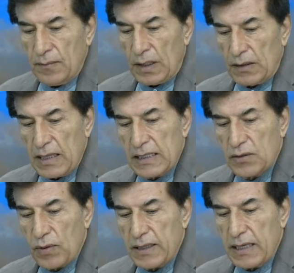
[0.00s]
And that's
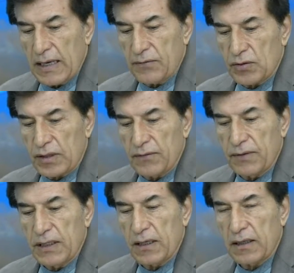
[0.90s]
why they have to
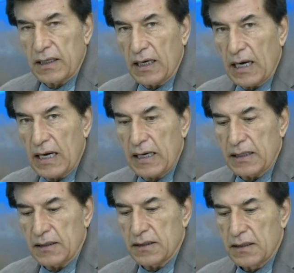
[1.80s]
conveniently
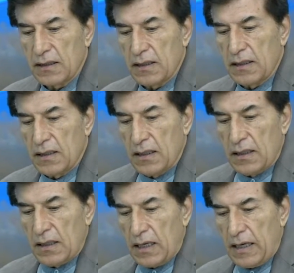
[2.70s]
hide
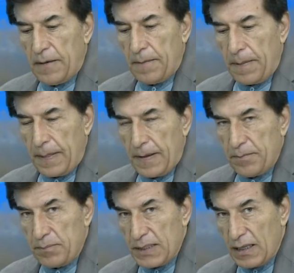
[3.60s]
um,
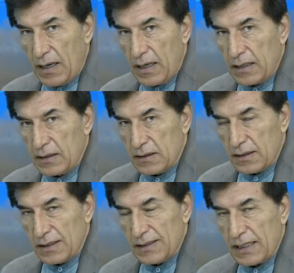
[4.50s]
behind
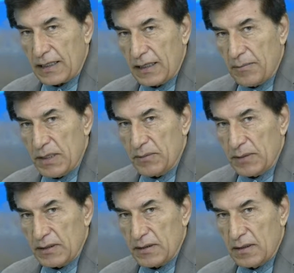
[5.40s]
the Second
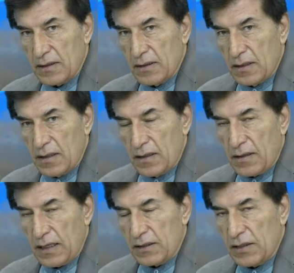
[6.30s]
Amendment
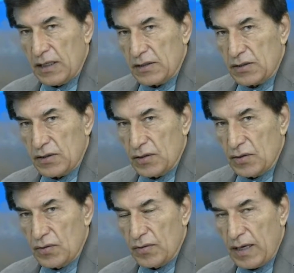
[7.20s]
that yes,
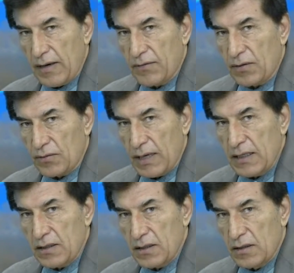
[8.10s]
you have the
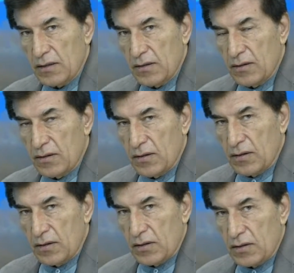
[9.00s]
right
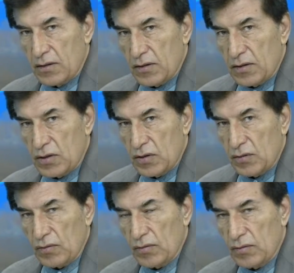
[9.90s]

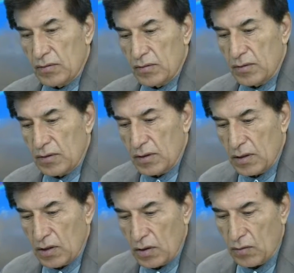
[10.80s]
to
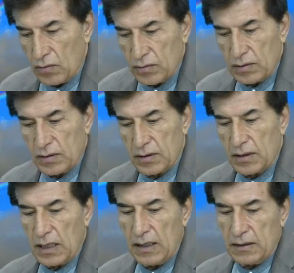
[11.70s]
own
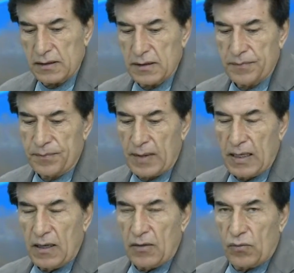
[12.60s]
guns
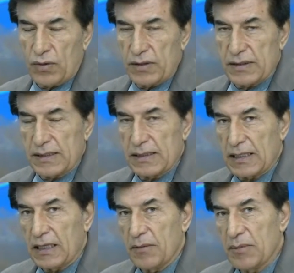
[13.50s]
whereas the
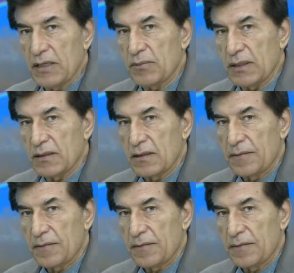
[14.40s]
Second Amendment